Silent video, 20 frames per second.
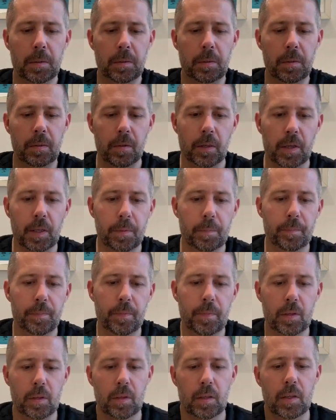Okay,
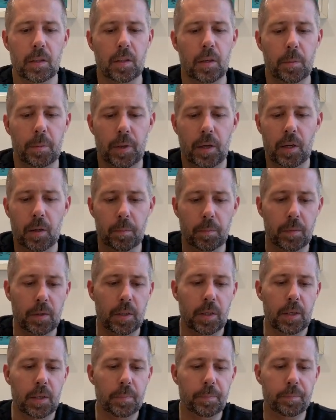so let's open it up and
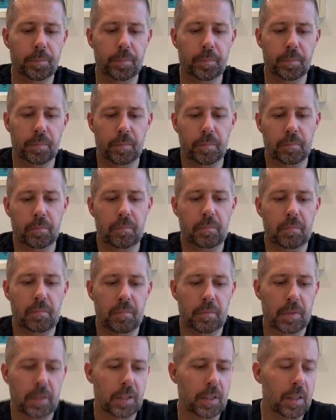see.
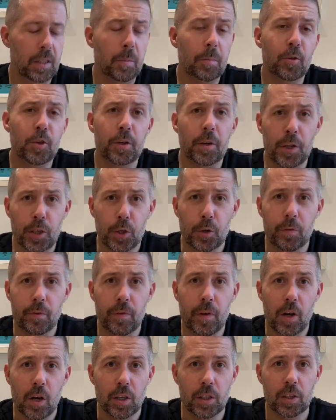Showing you
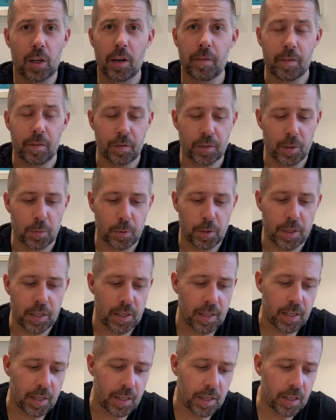first. I haven't even seen what's in
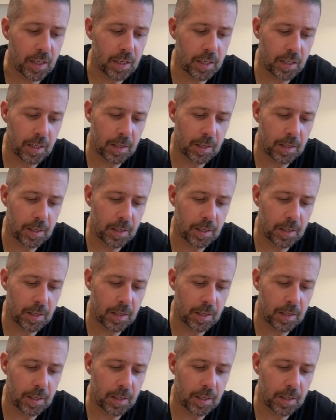here yet.